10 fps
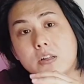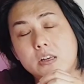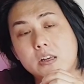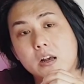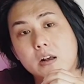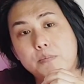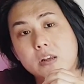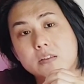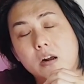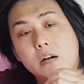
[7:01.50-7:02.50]
the
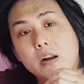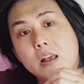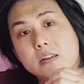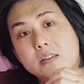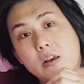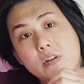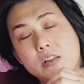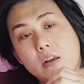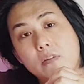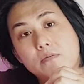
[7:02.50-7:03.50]

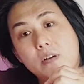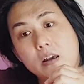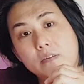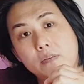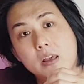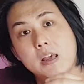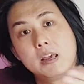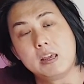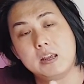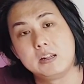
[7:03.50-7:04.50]
PSR-S775
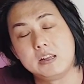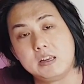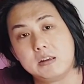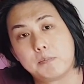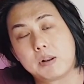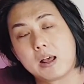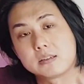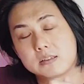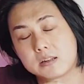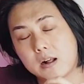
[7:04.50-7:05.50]
in the
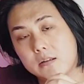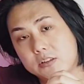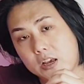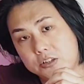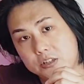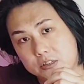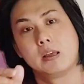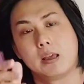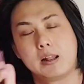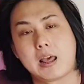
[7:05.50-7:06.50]
plus style section.
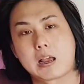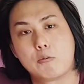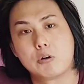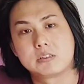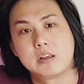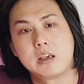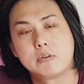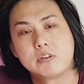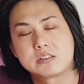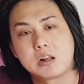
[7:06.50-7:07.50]
And like I was saying,
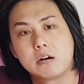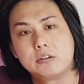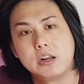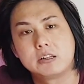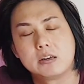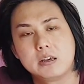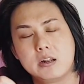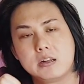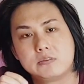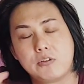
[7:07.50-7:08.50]
with the style creator,
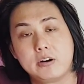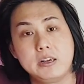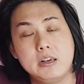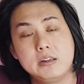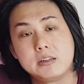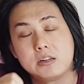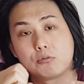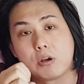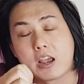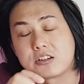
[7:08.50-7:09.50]
it is very easy
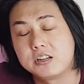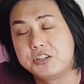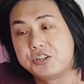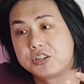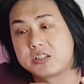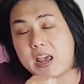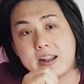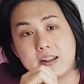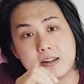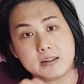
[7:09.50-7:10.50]
to actually just
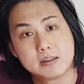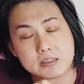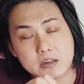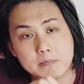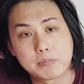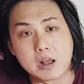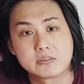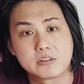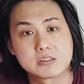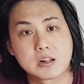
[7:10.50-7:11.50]
edit certain parts
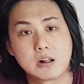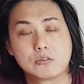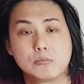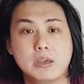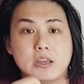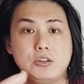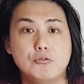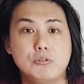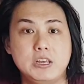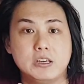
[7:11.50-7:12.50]
of the style to make it
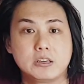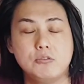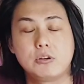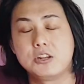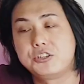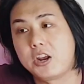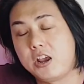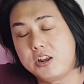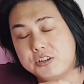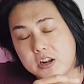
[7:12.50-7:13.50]
unique. You can
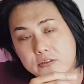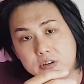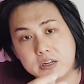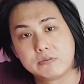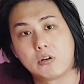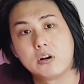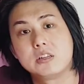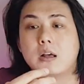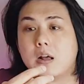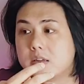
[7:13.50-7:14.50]
change and
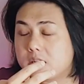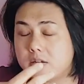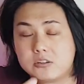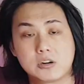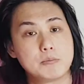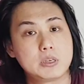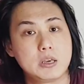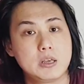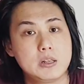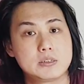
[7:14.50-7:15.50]
revoice certain drum
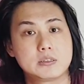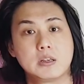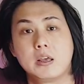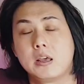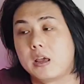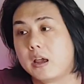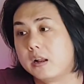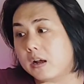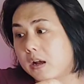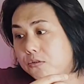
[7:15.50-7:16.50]
kits,
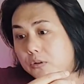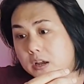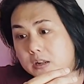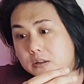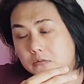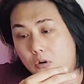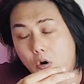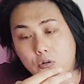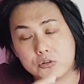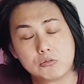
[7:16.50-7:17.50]
and you can
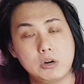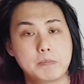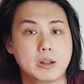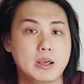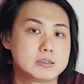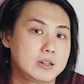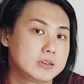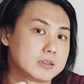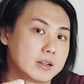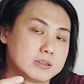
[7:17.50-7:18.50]
also replace
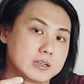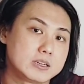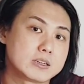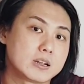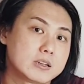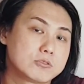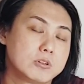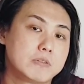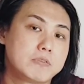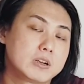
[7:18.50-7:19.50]
things like the guitars to a
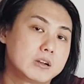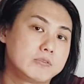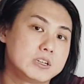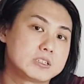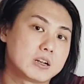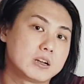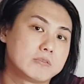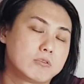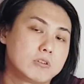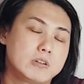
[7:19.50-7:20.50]
different kind of guitar
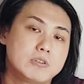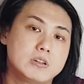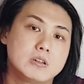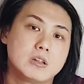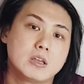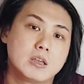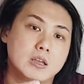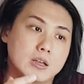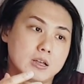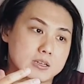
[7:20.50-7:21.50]
for a different
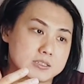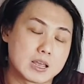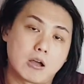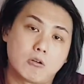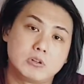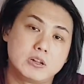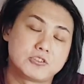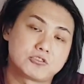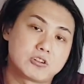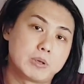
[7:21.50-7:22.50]
sound in the
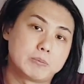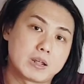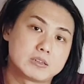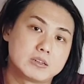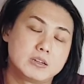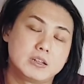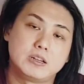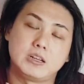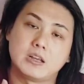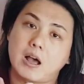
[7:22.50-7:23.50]
strumming pattern in
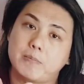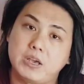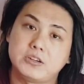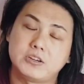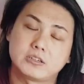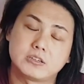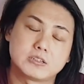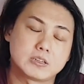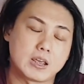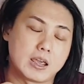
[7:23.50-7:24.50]
the
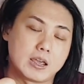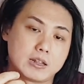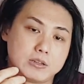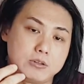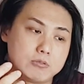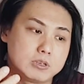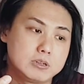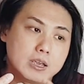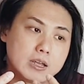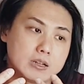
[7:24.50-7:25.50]
arpeggiators, and you
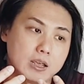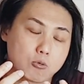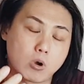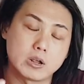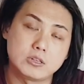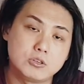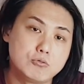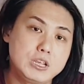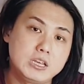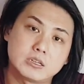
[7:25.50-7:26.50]
can get quite a
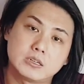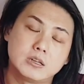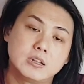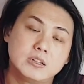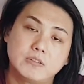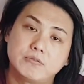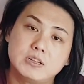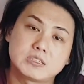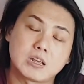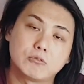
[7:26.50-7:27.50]
unique,
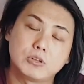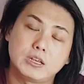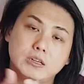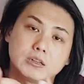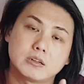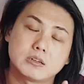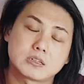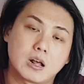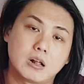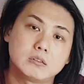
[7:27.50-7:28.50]
different sounding
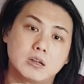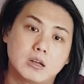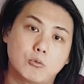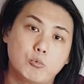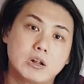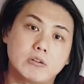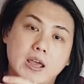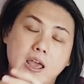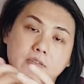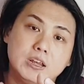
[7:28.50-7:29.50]
style without
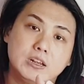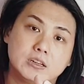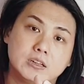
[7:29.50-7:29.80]
having